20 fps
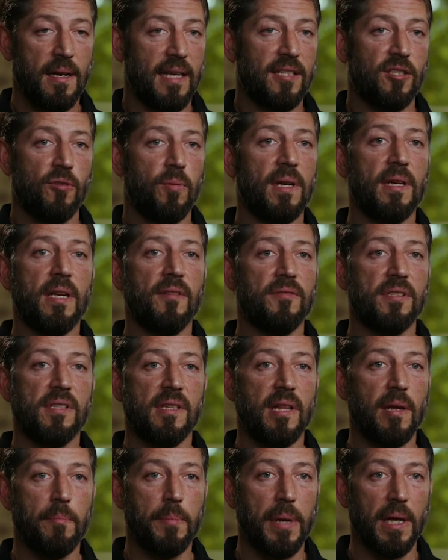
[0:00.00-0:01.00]
NetSuite gives us
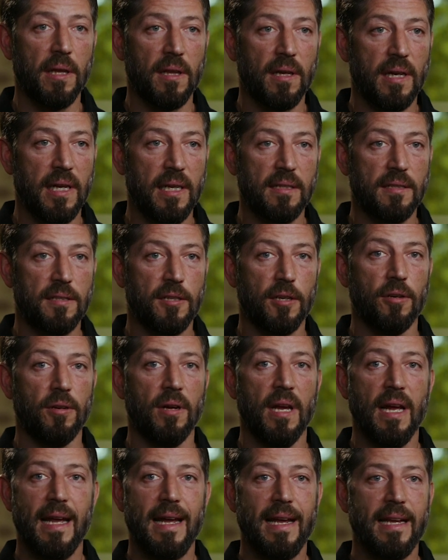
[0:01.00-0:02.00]
the ability to
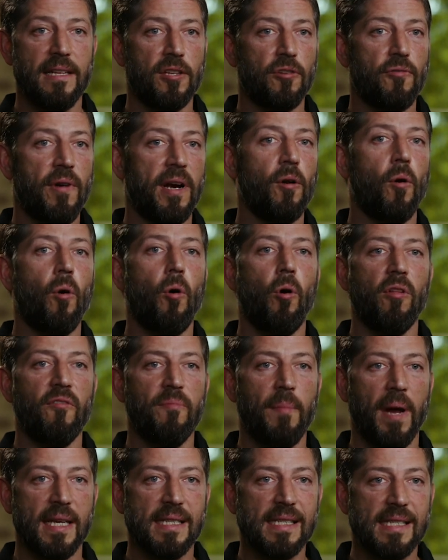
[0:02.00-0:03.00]
integrate all of my